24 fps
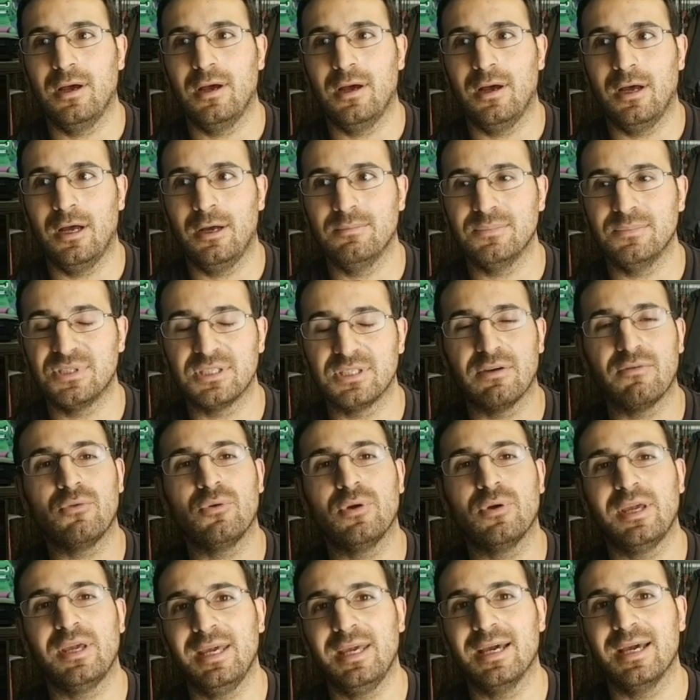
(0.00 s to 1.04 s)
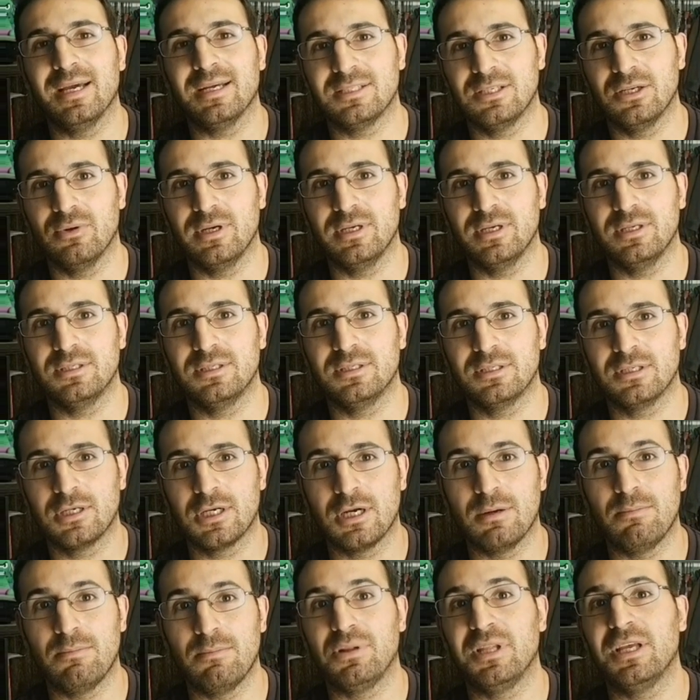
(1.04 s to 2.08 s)
several EX series
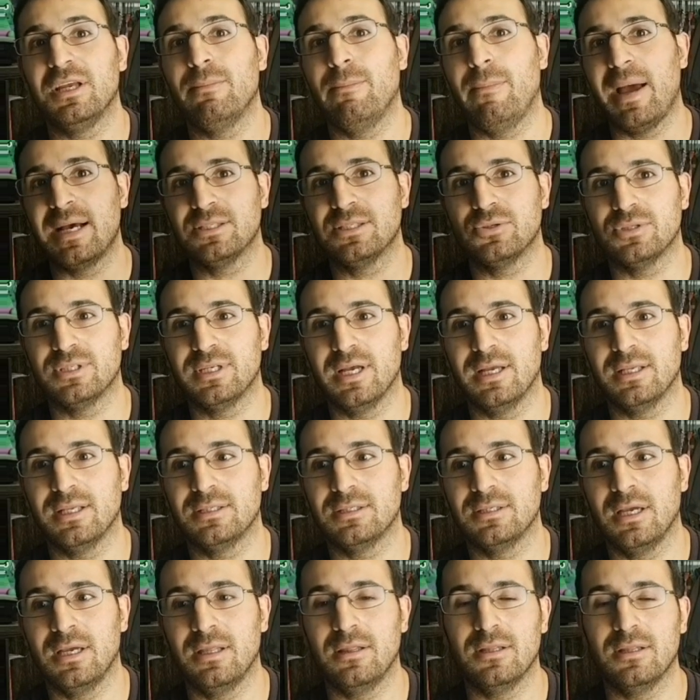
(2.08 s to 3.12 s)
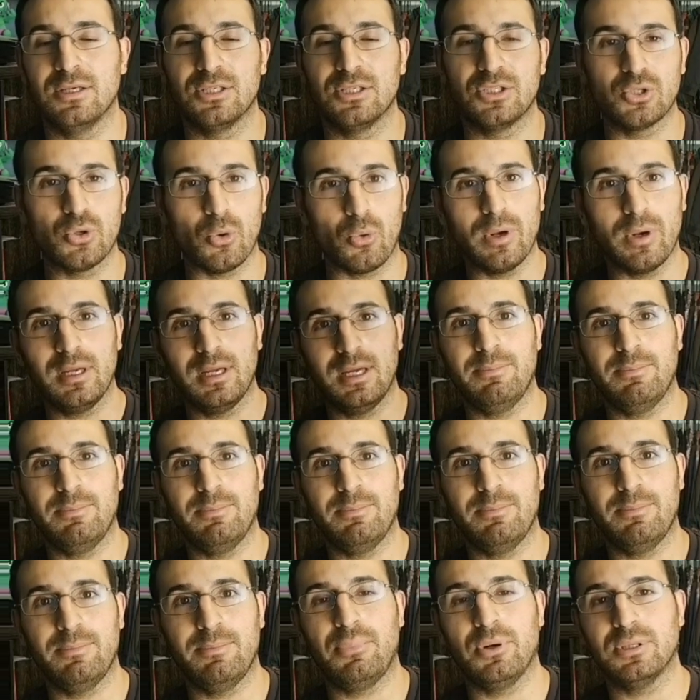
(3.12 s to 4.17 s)
complete master sets, and the story he
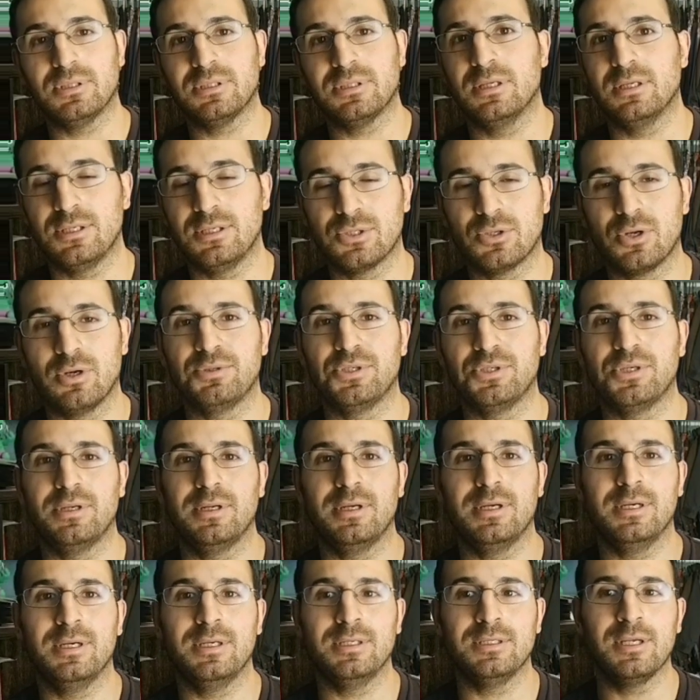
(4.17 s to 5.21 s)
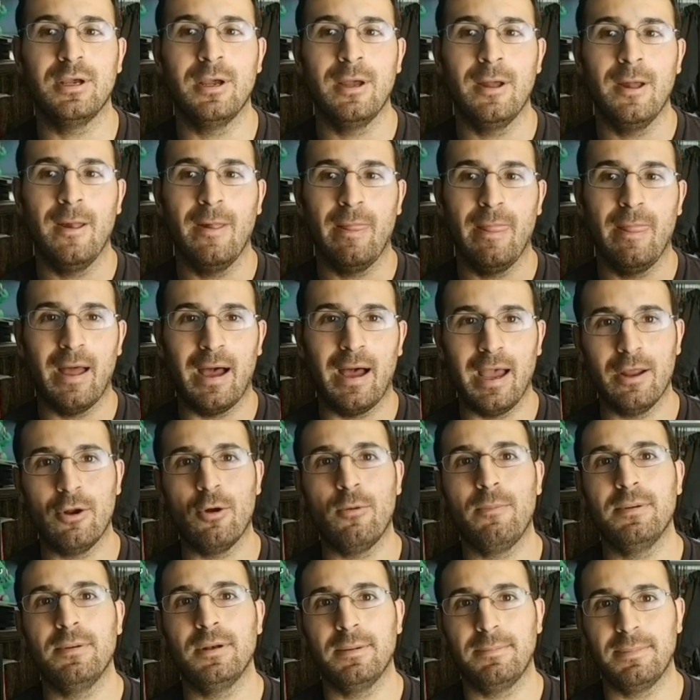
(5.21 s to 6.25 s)
puts in the description is, I had
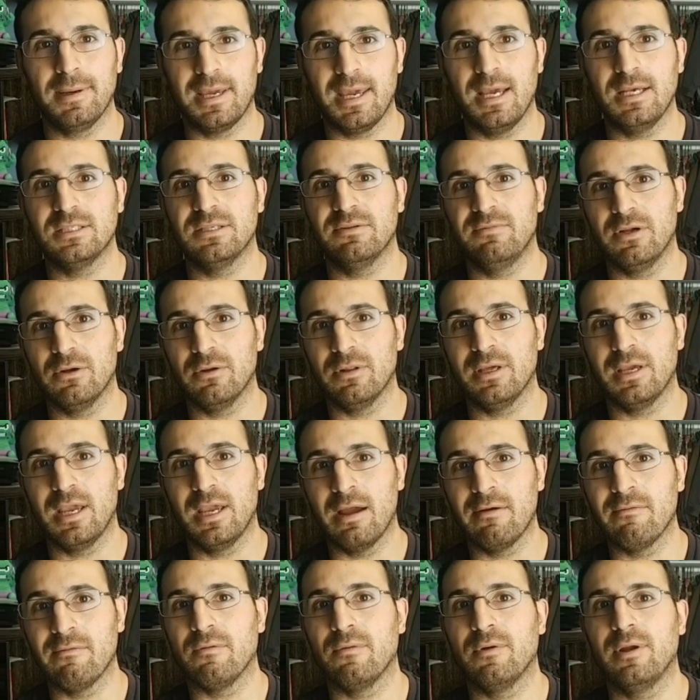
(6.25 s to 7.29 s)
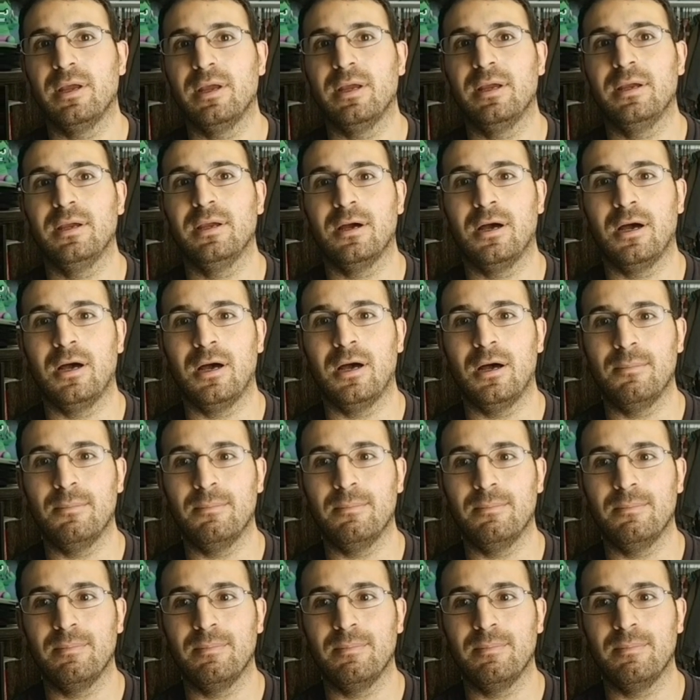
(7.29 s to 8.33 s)
opened up a case of nearly every
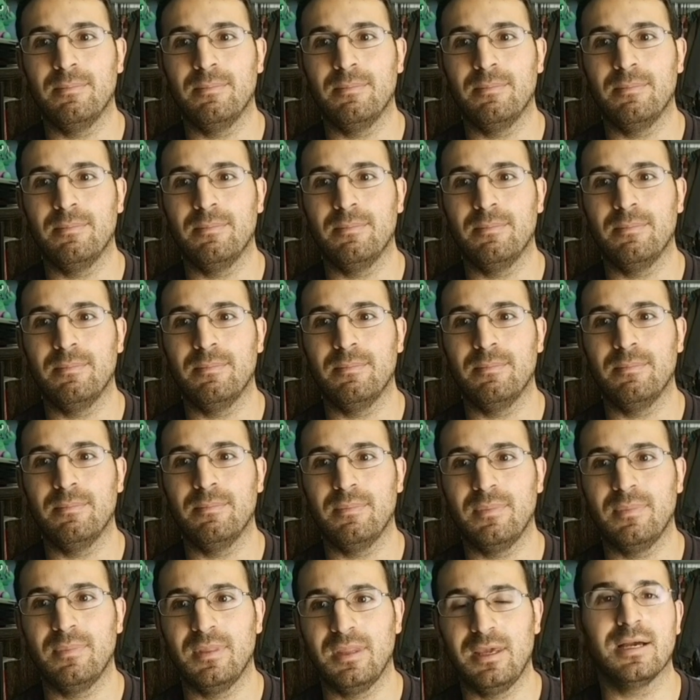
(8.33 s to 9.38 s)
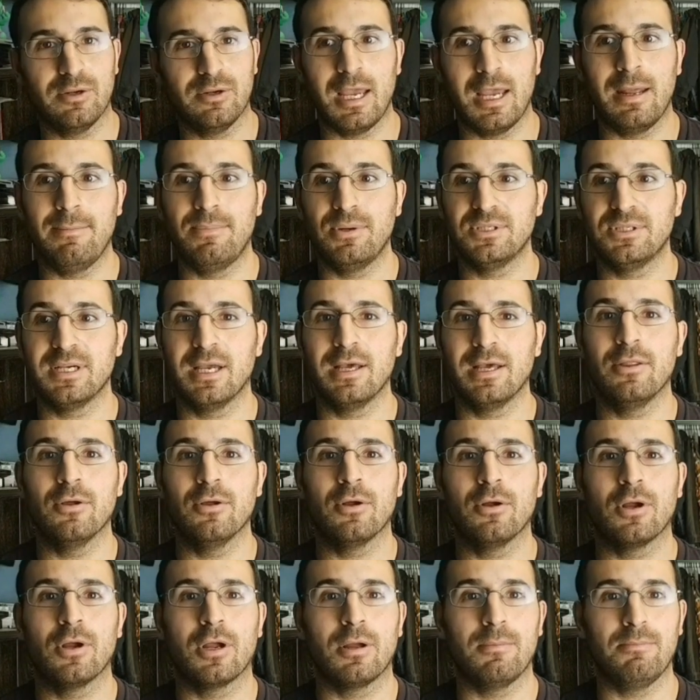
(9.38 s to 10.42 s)
EX series set and put together a
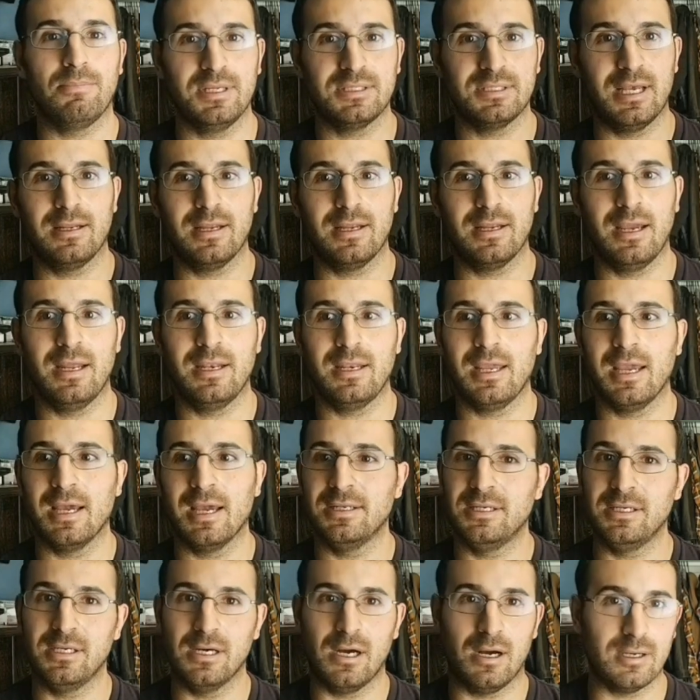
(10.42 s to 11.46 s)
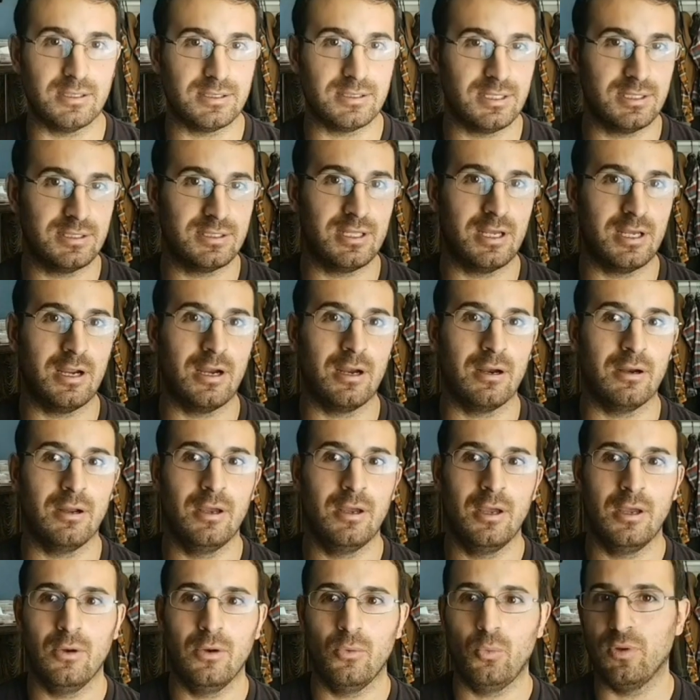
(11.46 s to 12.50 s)
complete set, and he had Deoxys there
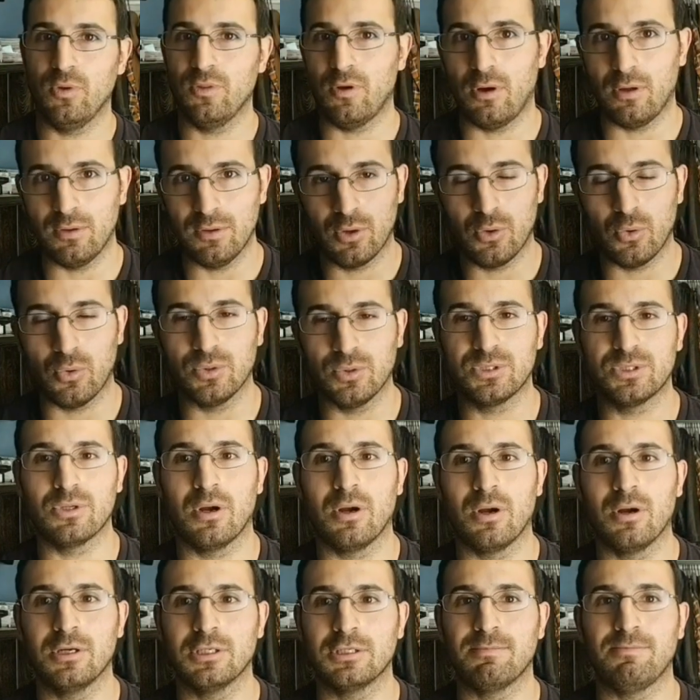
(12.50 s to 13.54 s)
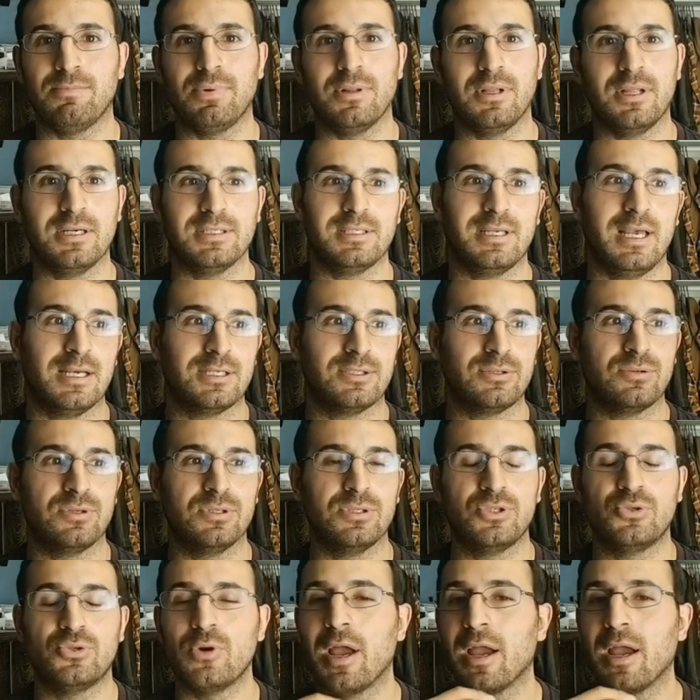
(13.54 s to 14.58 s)
with all the gold stars plus
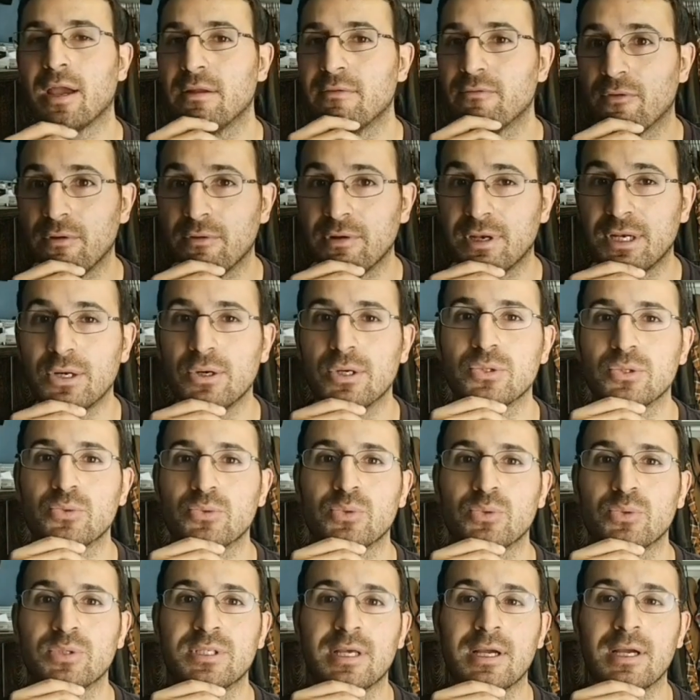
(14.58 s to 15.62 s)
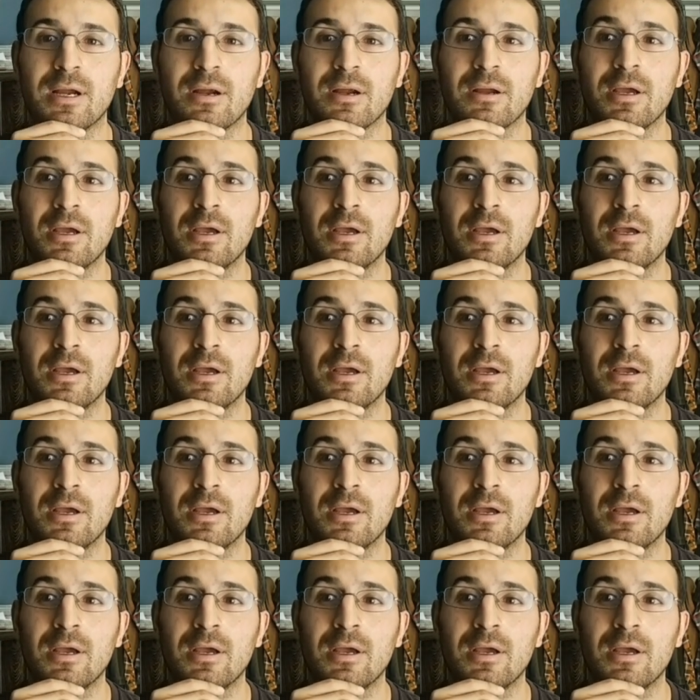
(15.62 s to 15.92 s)
extras. Dragon Frontiers was there.